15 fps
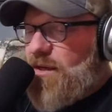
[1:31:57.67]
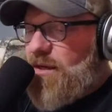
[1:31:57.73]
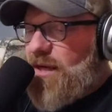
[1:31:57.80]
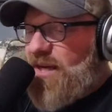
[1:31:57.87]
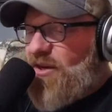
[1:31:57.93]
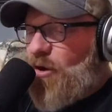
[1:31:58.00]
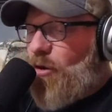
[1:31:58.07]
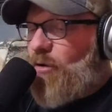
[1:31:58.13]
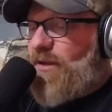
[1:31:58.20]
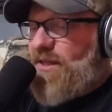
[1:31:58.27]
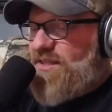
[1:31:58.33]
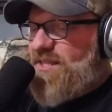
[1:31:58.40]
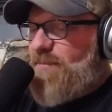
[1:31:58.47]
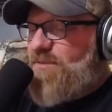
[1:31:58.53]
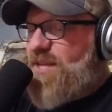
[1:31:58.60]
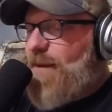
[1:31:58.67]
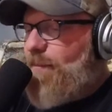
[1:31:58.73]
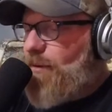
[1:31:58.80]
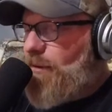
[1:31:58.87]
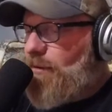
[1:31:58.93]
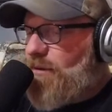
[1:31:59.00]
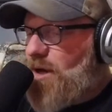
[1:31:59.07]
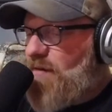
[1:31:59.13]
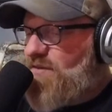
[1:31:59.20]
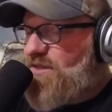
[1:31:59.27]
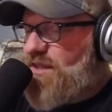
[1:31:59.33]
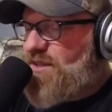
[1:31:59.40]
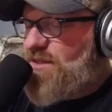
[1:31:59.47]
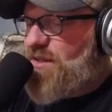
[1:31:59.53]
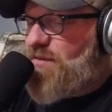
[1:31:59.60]
In early September of
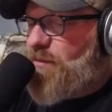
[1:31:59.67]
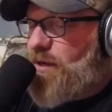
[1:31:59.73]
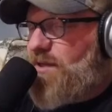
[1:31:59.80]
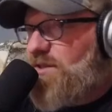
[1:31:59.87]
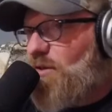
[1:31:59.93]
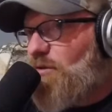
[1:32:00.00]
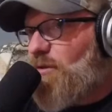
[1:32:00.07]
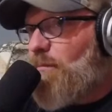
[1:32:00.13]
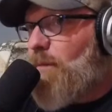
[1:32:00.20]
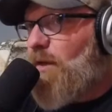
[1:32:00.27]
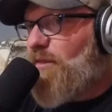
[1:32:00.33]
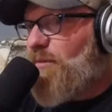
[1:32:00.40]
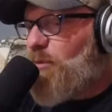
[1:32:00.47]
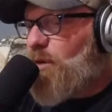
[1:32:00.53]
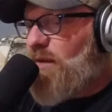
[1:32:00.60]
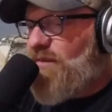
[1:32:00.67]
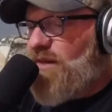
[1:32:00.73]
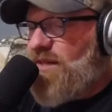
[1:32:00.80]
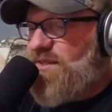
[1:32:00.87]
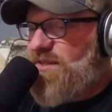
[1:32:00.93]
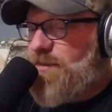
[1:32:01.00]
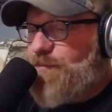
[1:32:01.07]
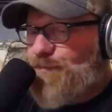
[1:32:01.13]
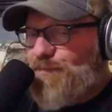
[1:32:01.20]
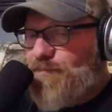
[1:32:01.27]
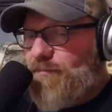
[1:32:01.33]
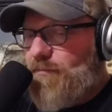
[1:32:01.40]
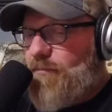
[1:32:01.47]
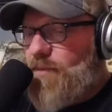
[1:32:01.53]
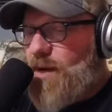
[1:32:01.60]
63, so the month previous,
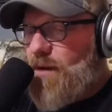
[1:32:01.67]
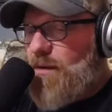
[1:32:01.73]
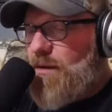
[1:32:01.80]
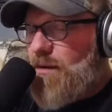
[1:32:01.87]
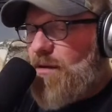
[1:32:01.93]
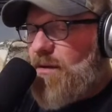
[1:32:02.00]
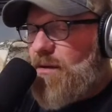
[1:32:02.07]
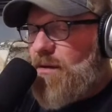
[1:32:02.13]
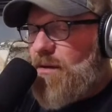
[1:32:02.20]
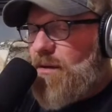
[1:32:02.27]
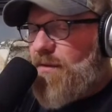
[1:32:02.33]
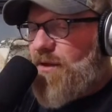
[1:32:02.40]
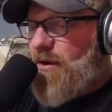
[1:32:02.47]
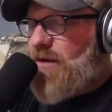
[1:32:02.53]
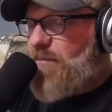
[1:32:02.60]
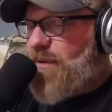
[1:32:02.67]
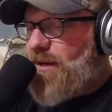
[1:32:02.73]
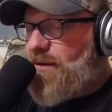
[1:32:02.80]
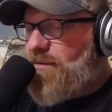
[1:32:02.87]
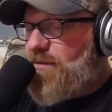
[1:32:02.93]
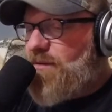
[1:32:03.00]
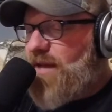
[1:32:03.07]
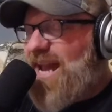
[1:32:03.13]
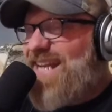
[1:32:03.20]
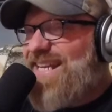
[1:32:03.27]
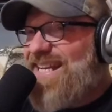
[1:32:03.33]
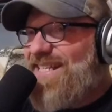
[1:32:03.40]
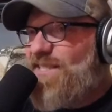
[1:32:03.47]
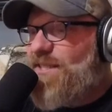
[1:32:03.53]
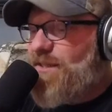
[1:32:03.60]
there had been an
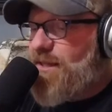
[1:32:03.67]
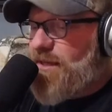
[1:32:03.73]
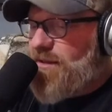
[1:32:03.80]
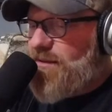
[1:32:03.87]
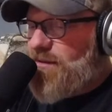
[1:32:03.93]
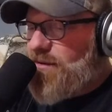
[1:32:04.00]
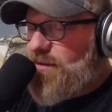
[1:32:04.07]
incident.